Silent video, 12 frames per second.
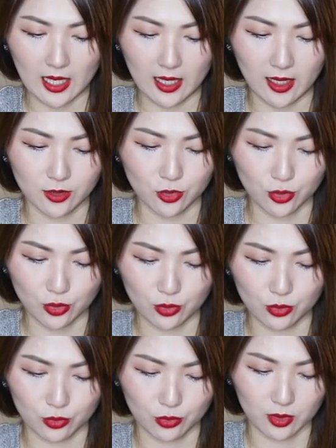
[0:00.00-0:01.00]
And as
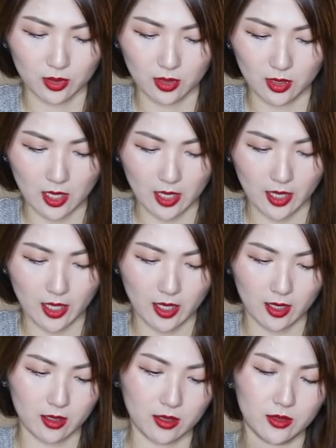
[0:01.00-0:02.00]
usual, I
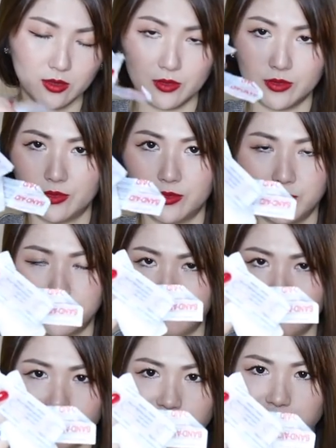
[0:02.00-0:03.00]
have
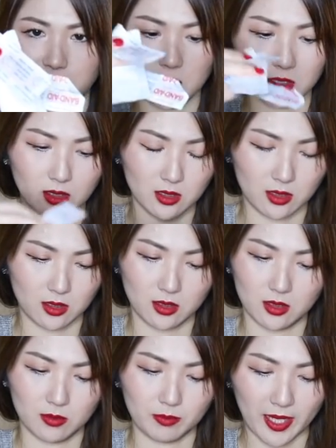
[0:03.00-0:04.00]

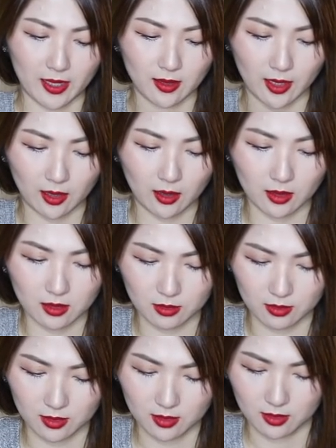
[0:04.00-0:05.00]
just
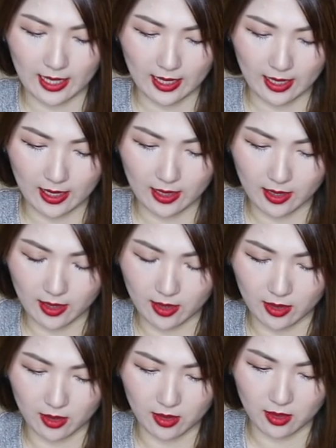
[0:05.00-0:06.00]
band-aids. And I
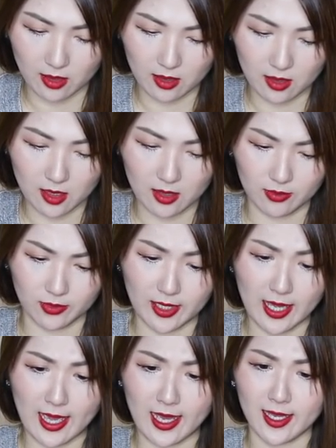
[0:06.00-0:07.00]
have
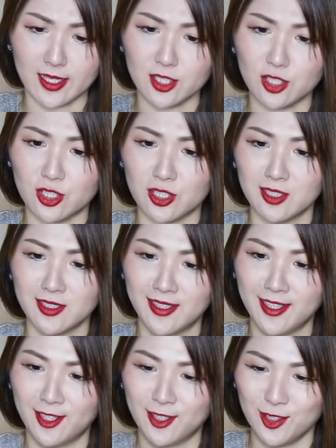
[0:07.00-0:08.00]
cash.
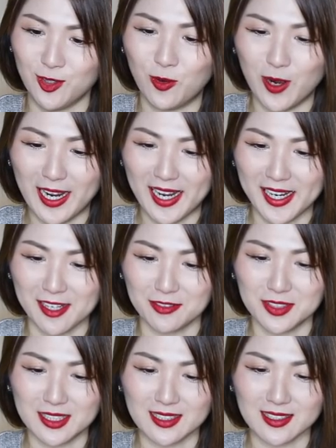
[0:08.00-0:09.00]
I don't know why I
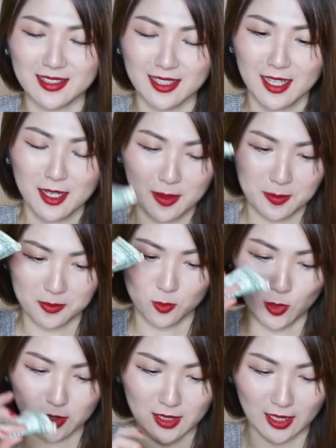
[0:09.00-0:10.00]
have this.
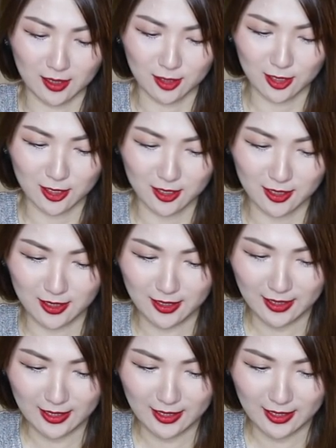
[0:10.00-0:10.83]
$1.